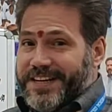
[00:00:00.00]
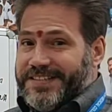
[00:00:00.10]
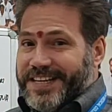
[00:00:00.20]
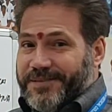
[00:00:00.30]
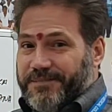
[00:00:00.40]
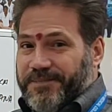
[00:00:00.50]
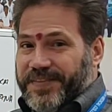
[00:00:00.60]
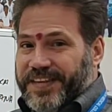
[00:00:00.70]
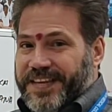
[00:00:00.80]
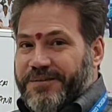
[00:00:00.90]
chakra,
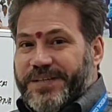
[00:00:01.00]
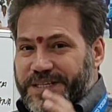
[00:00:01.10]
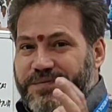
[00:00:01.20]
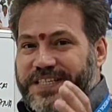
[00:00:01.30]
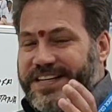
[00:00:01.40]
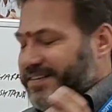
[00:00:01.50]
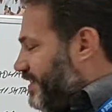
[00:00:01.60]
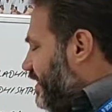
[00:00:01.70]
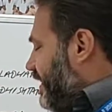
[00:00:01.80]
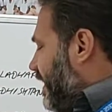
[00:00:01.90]
which is very
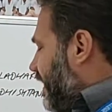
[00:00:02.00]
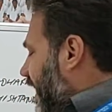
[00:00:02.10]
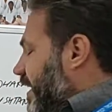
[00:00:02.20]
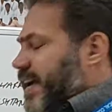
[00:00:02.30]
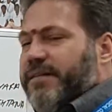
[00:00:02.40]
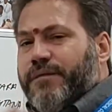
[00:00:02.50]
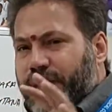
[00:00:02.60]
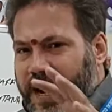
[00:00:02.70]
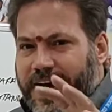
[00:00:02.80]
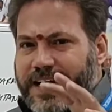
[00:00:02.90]
interesting that
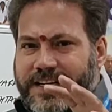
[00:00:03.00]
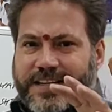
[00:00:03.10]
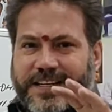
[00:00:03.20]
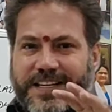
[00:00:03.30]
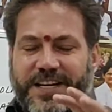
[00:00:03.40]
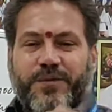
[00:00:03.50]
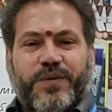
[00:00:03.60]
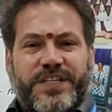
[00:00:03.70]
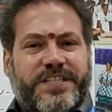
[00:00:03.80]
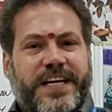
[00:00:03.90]
Vak,
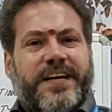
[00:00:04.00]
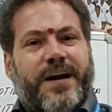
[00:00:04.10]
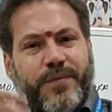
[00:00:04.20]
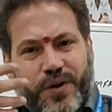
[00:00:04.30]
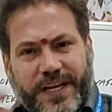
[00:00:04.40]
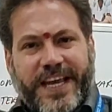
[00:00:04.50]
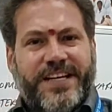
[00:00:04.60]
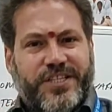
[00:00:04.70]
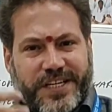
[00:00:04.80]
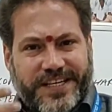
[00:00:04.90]
which is the
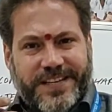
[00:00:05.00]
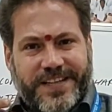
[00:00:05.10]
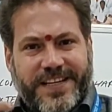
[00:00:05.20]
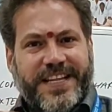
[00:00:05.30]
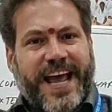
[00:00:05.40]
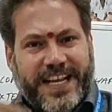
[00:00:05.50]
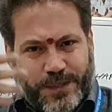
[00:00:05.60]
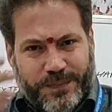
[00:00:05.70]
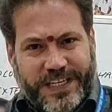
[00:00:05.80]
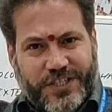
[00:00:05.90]
communication, the
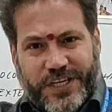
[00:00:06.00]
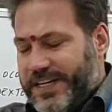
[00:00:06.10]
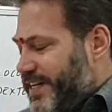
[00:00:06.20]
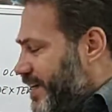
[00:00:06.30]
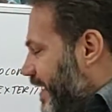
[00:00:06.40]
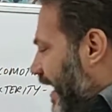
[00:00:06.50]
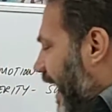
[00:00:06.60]
expression,